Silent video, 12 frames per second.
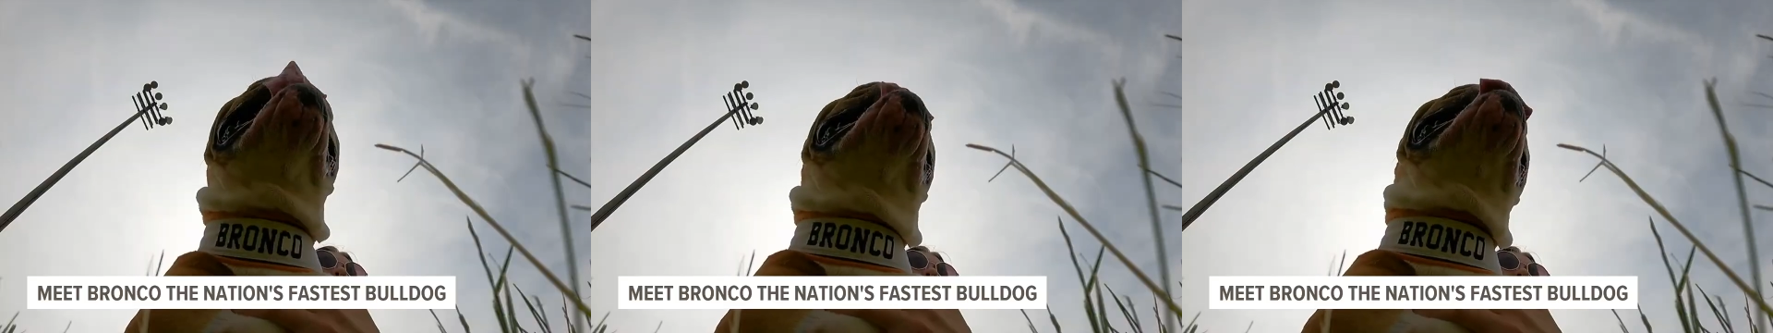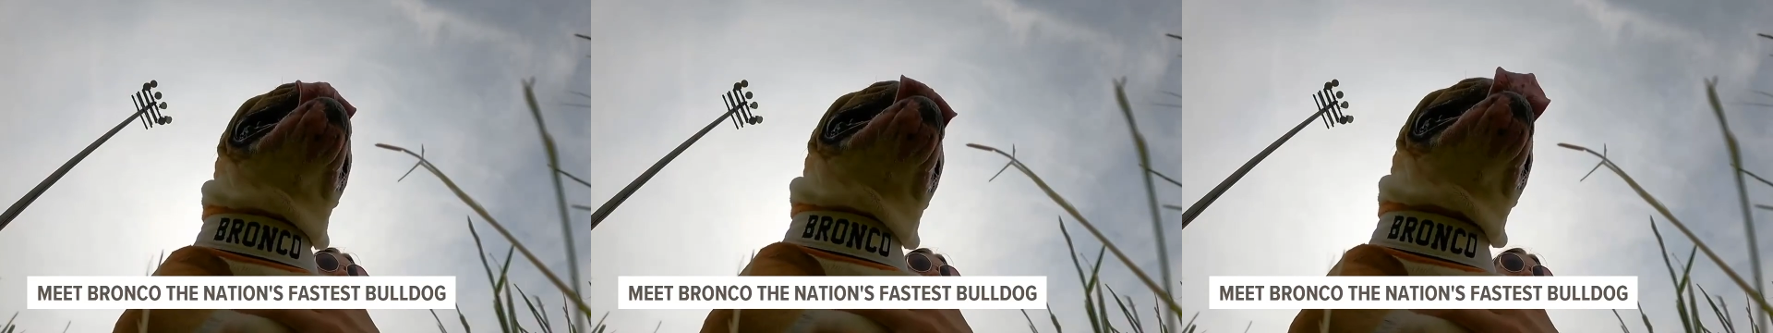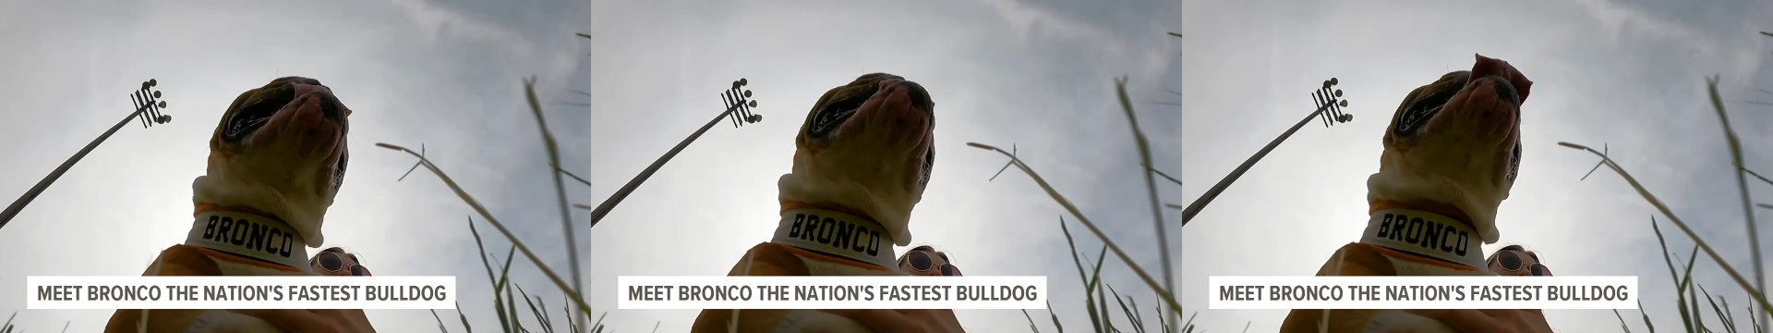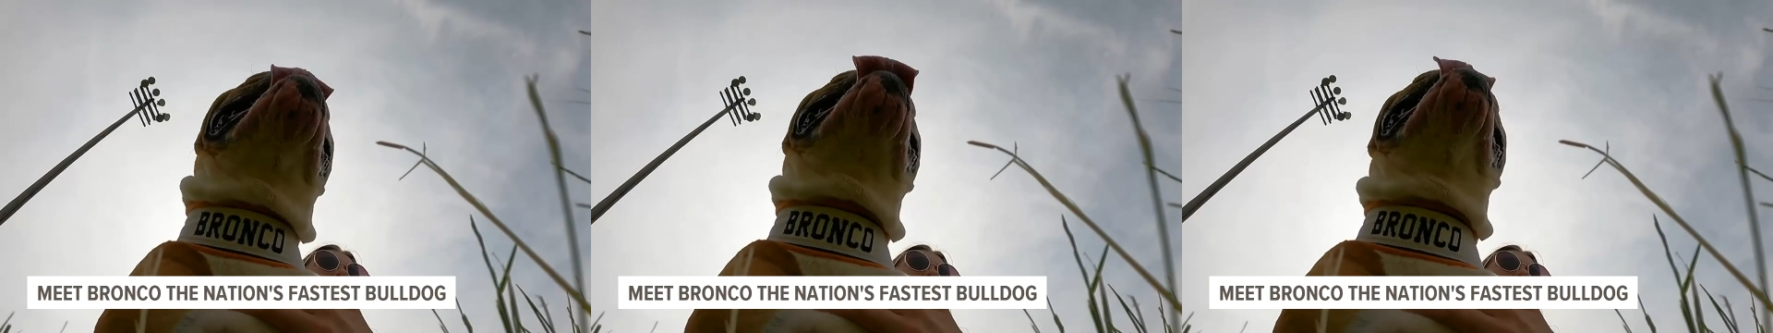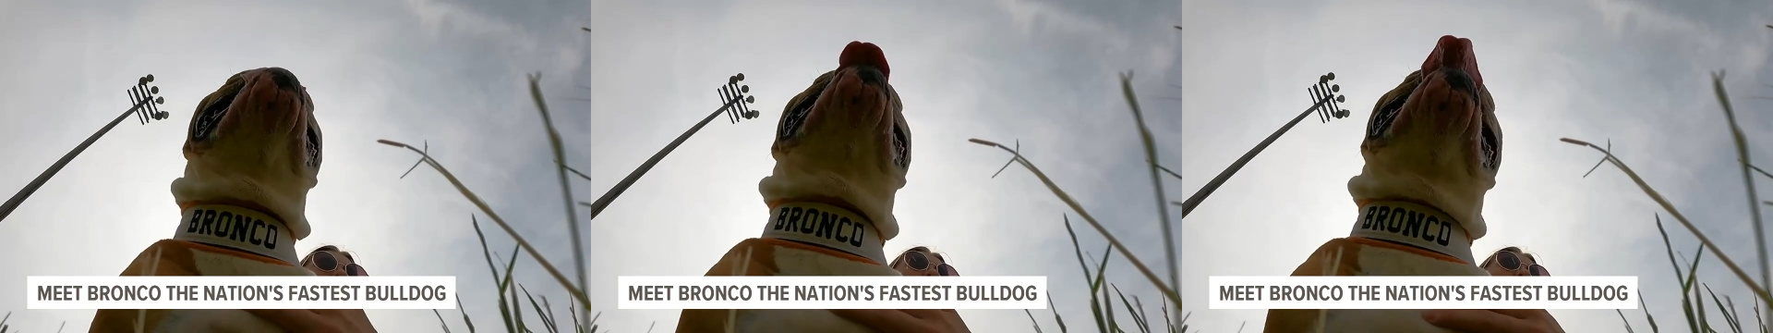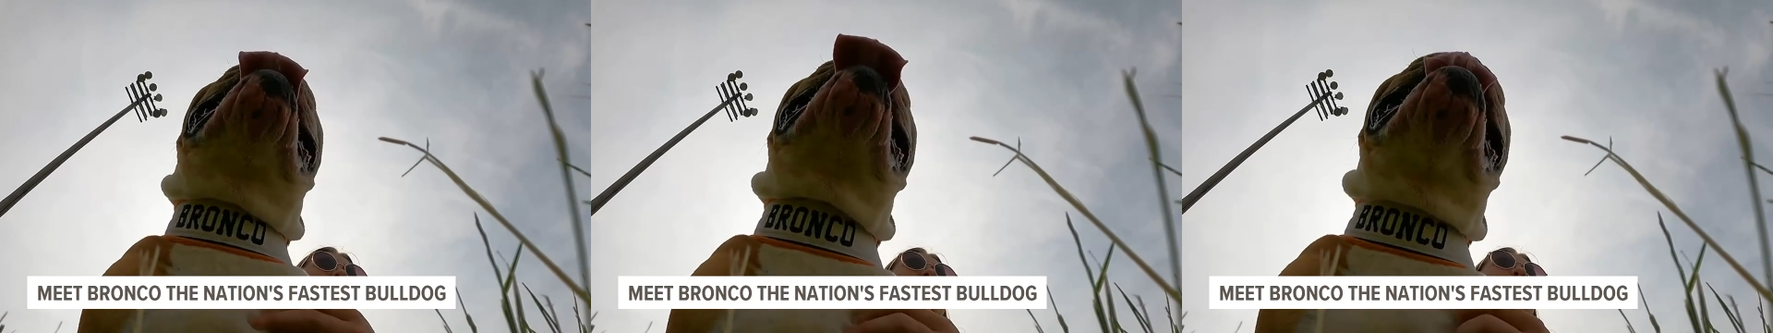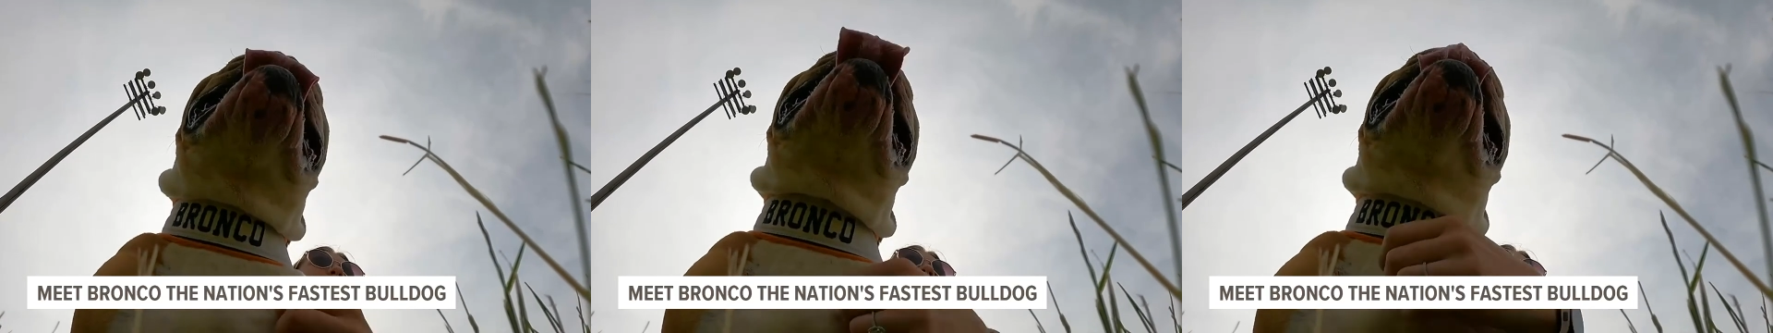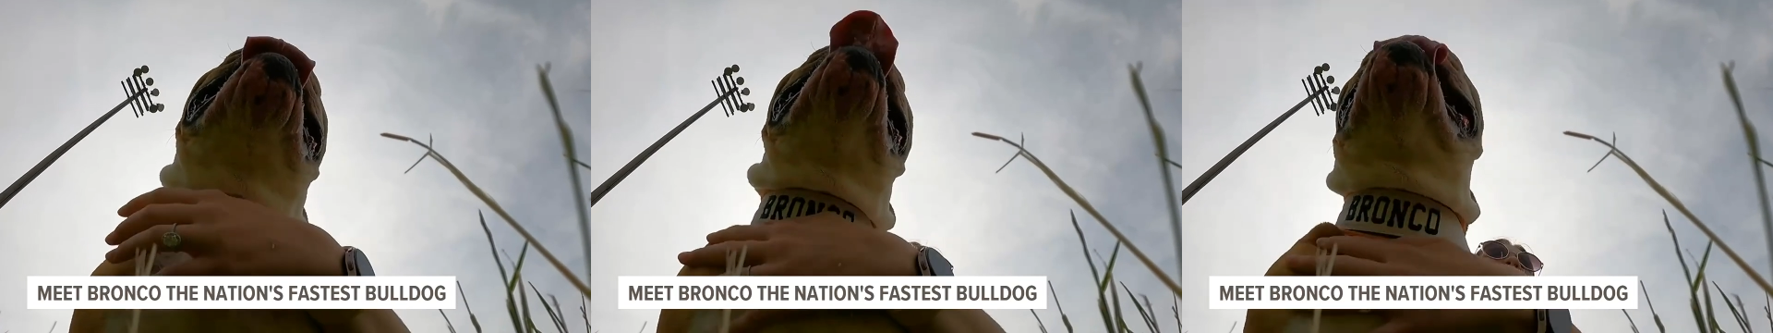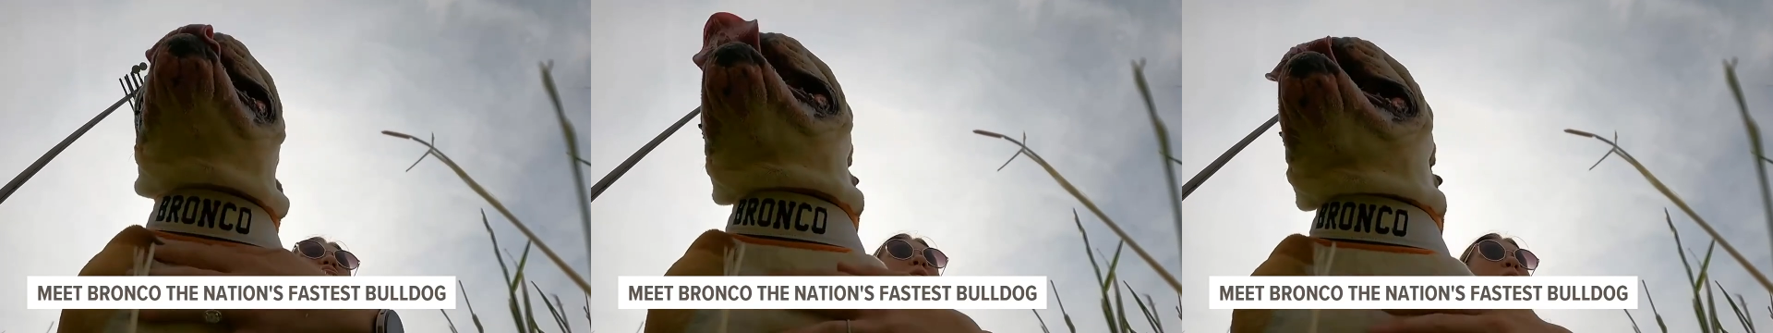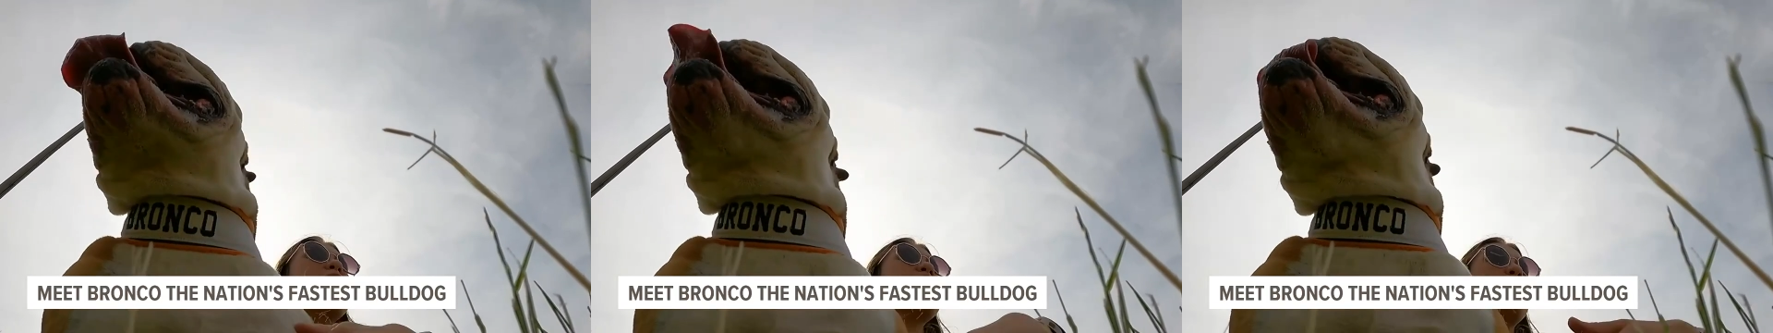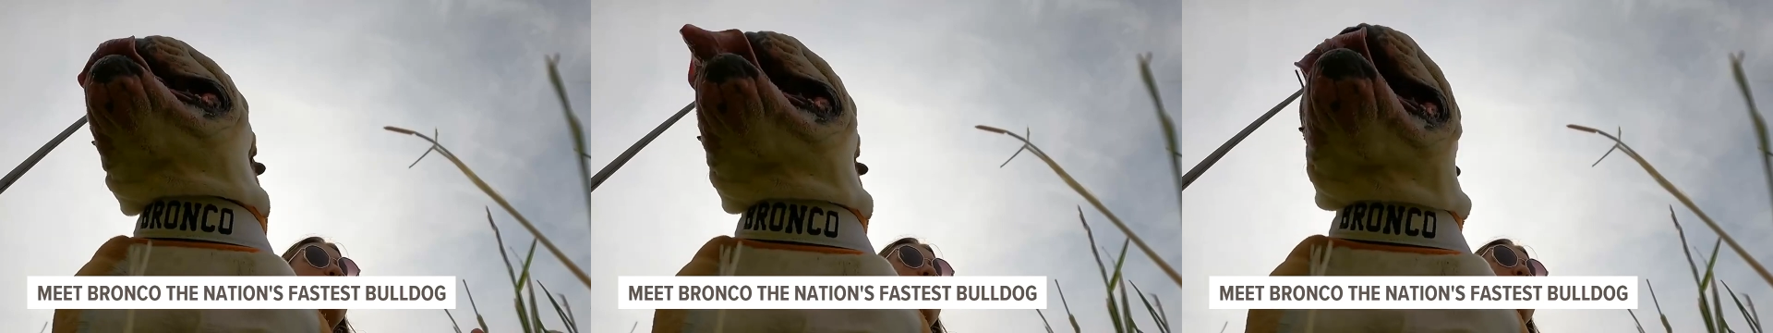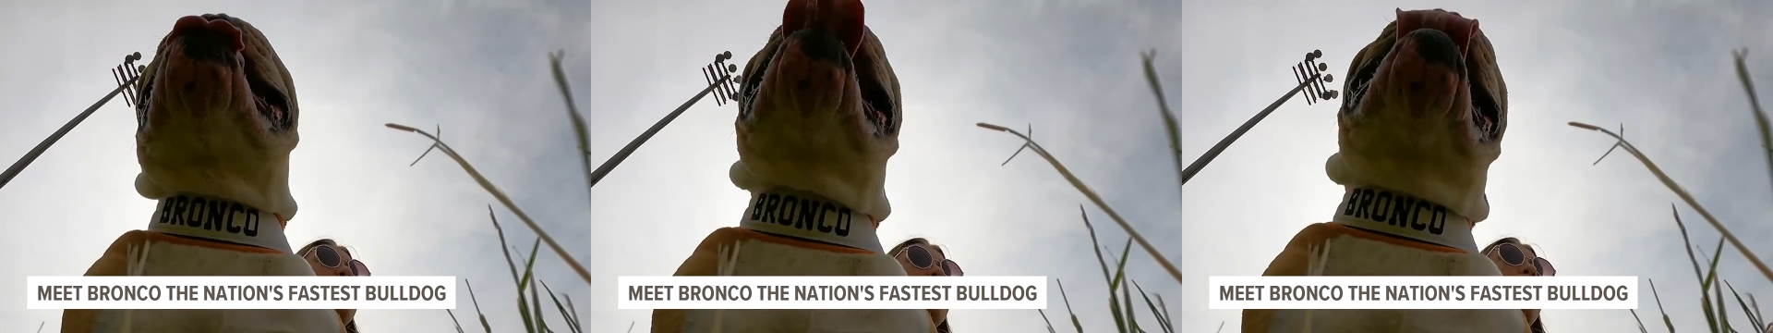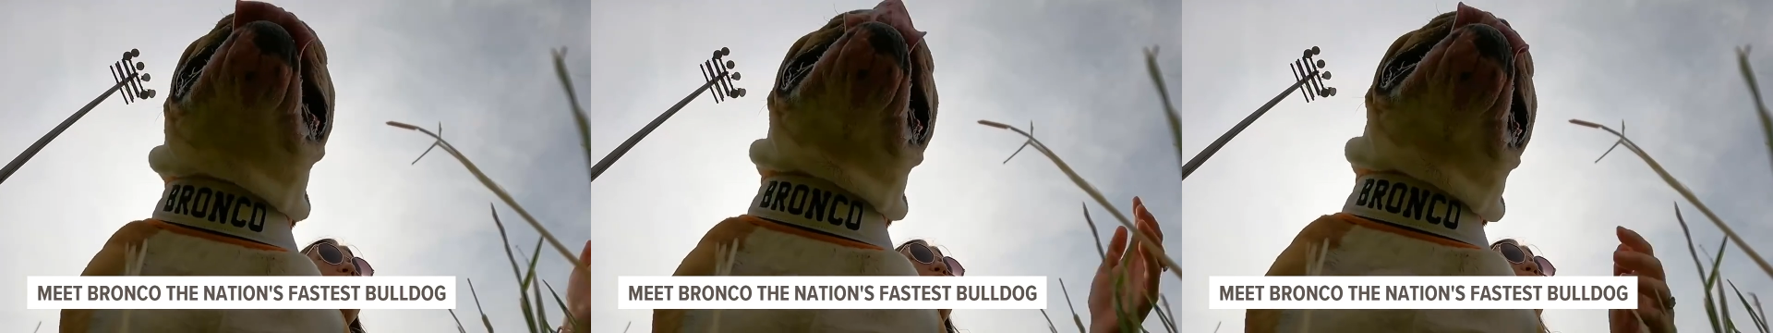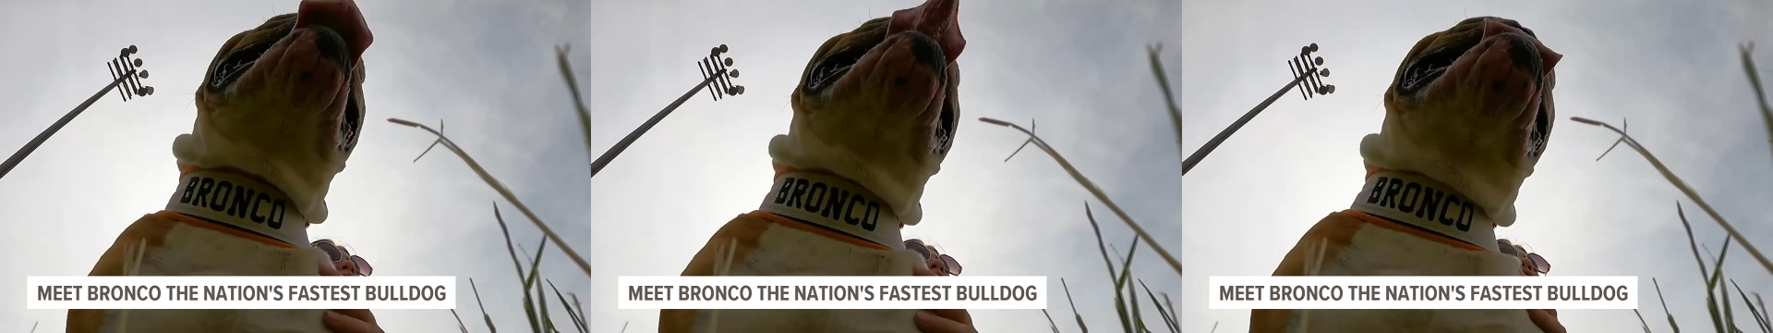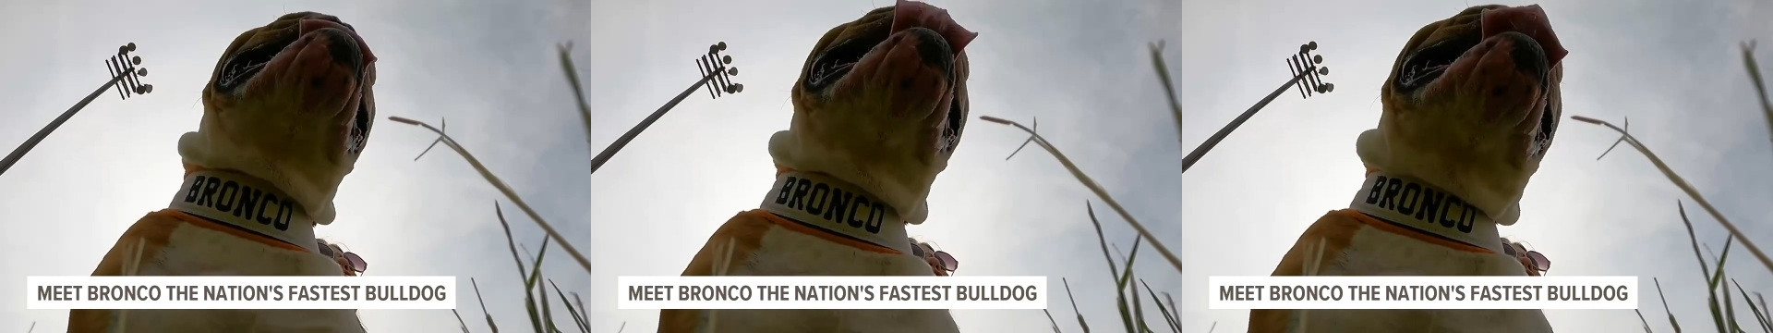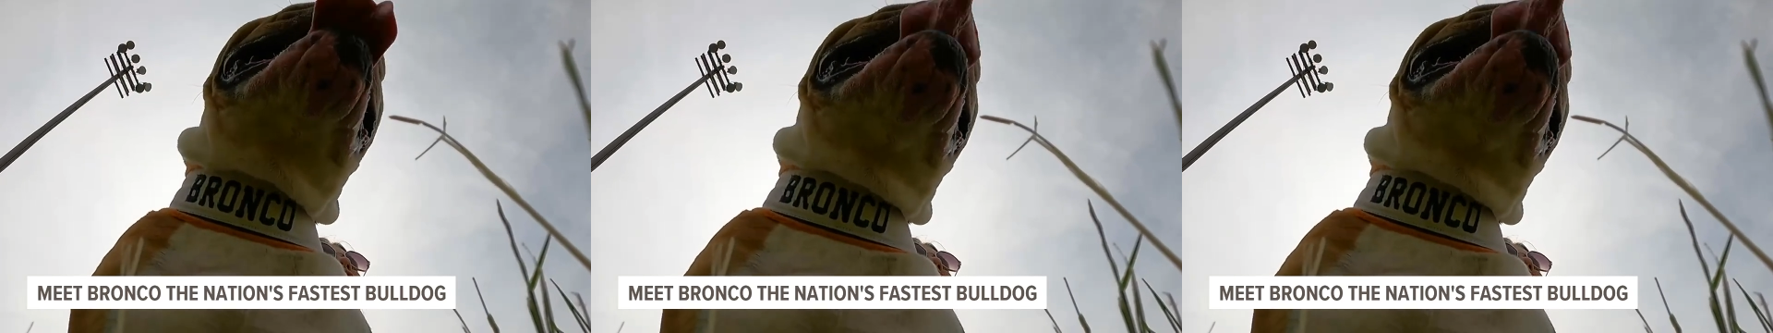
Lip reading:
(no speaker visible)